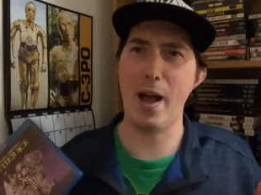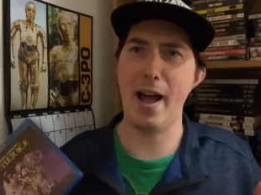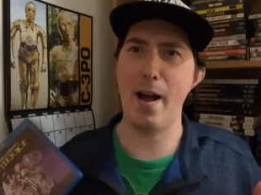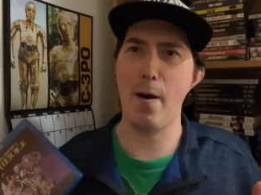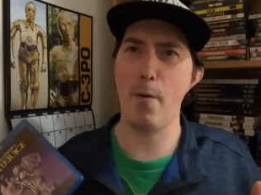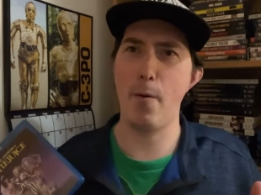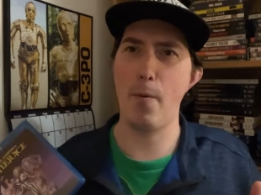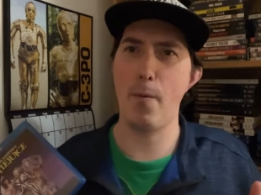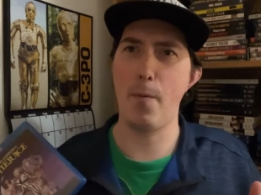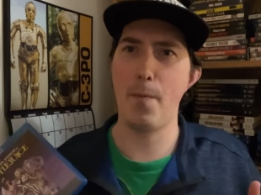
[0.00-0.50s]

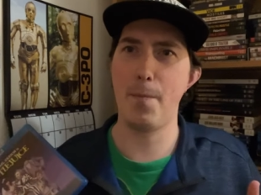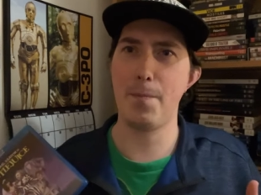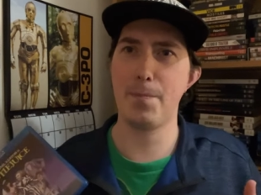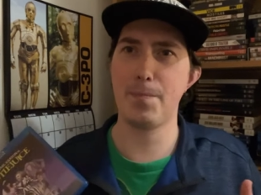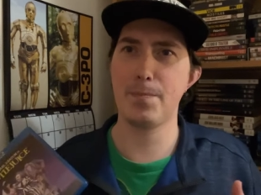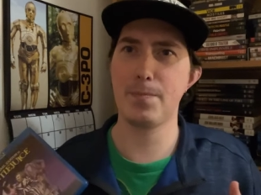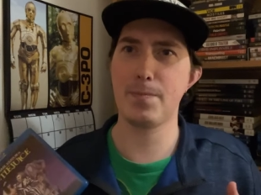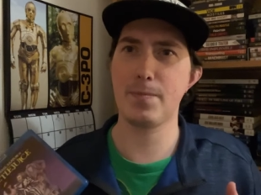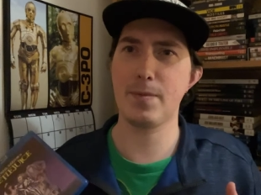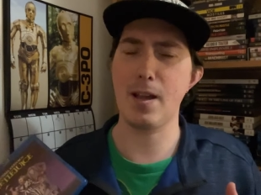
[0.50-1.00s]
how
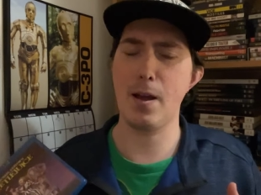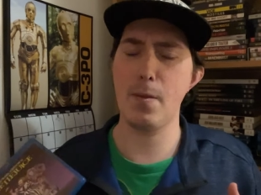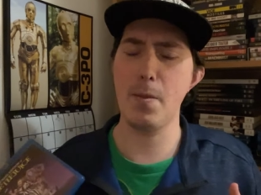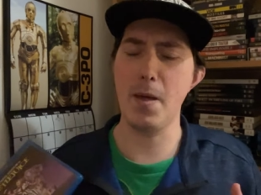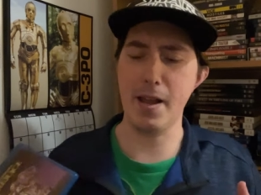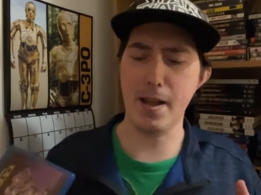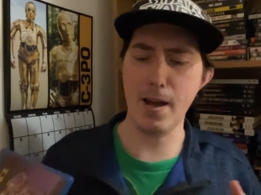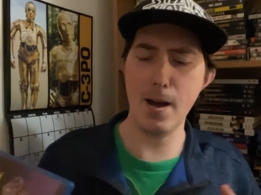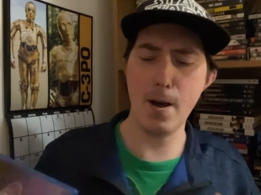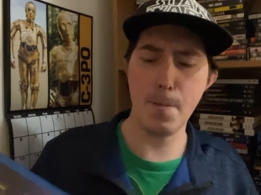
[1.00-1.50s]

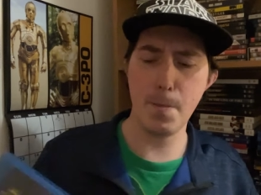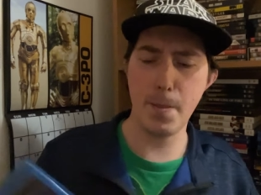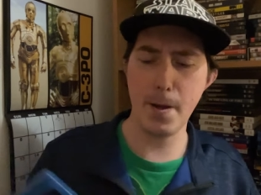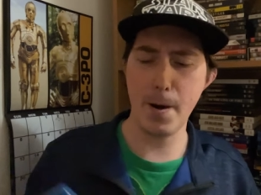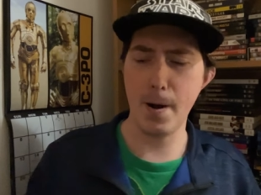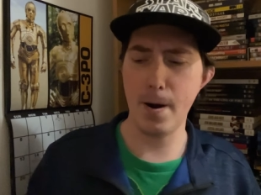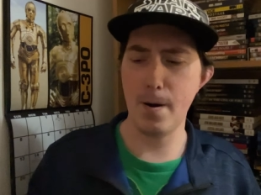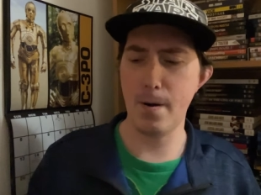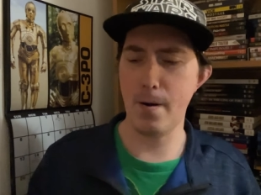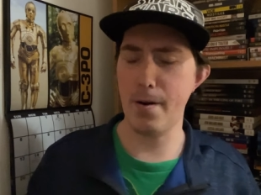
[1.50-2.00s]
they got
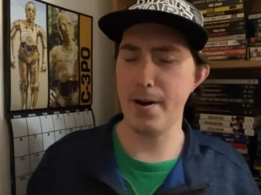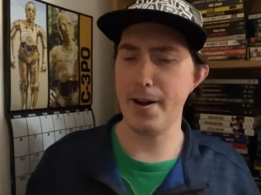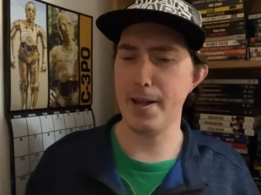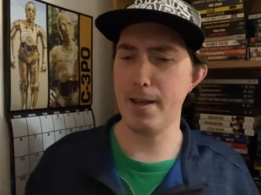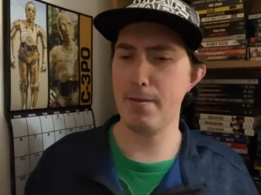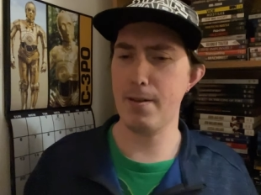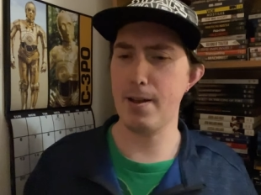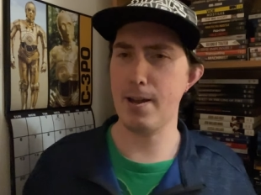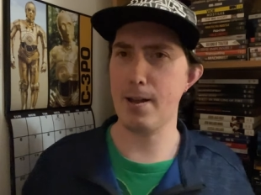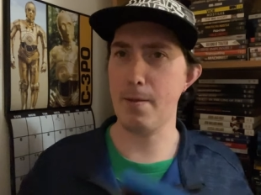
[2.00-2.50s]
there or
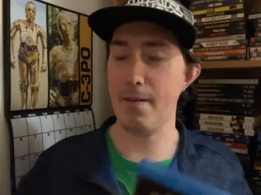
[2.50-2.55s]
anything.